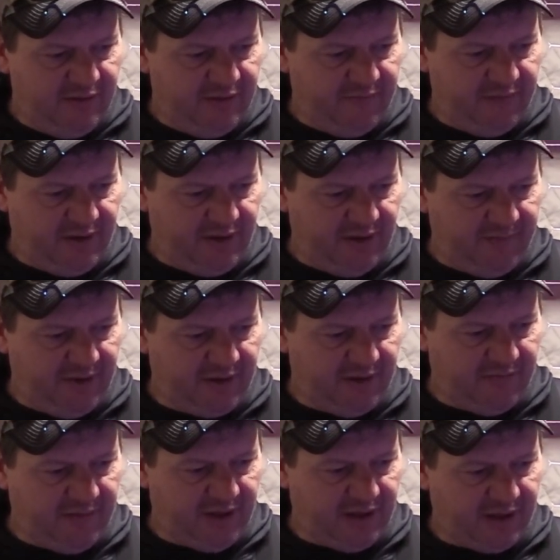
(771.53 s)
If I get him to
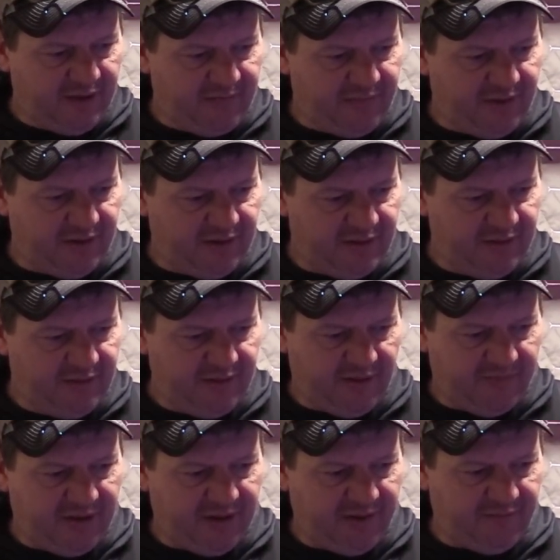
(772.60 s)
come back up here, I
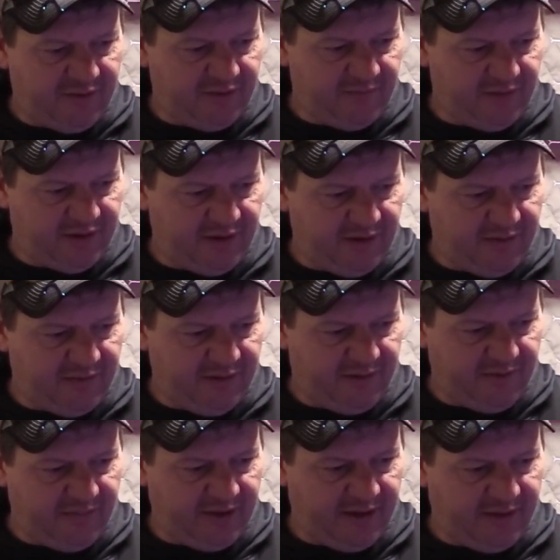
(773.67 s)
might have to switch out right
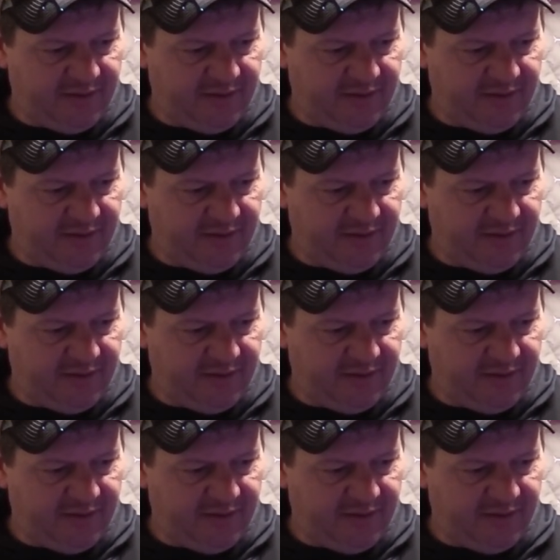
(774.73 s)
away.